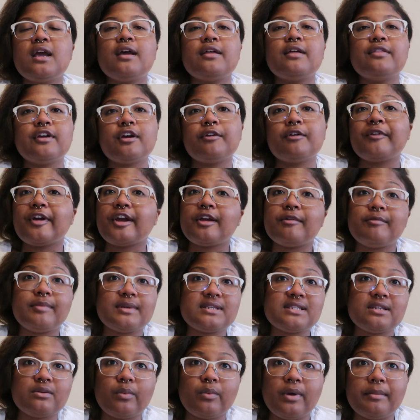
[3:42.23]
they're very
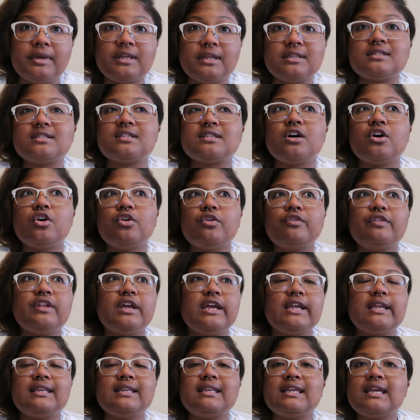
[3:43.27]
busy women, so
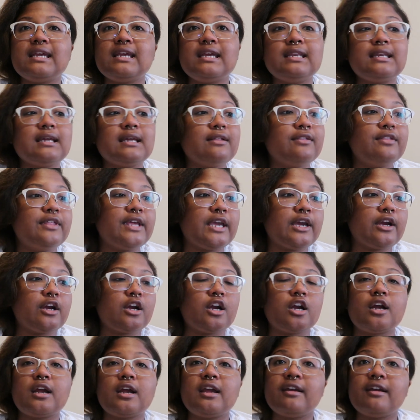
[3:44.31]
they need their